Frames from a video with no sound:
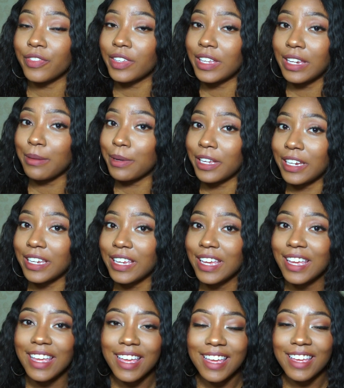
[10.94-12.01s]
anybody
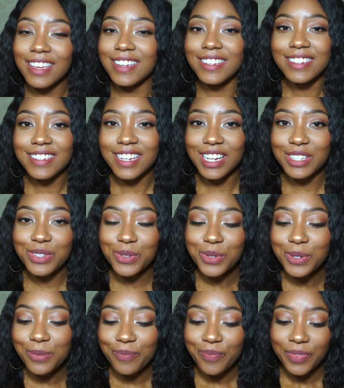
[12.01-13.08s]
in tech
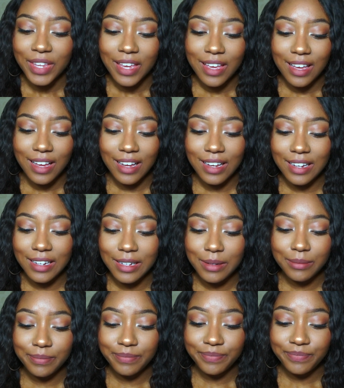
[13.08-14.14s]
school.
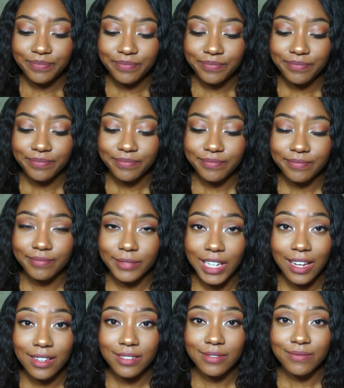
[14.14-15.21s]

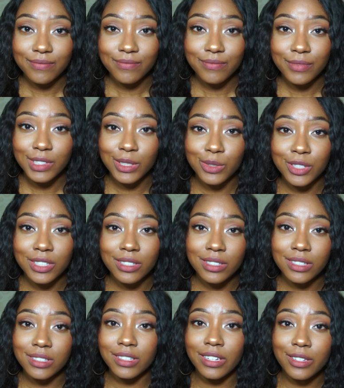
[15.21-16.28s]
Yeah, so
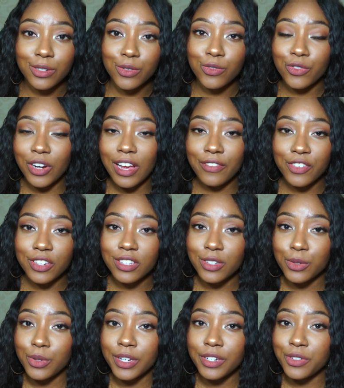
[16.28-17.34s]
just stay tuned for after this
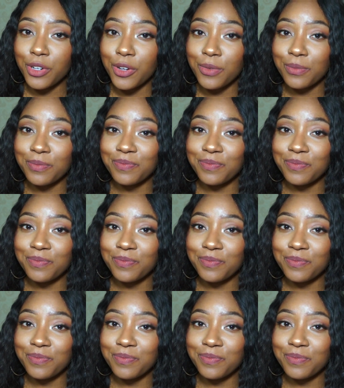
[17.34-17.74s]
little intro.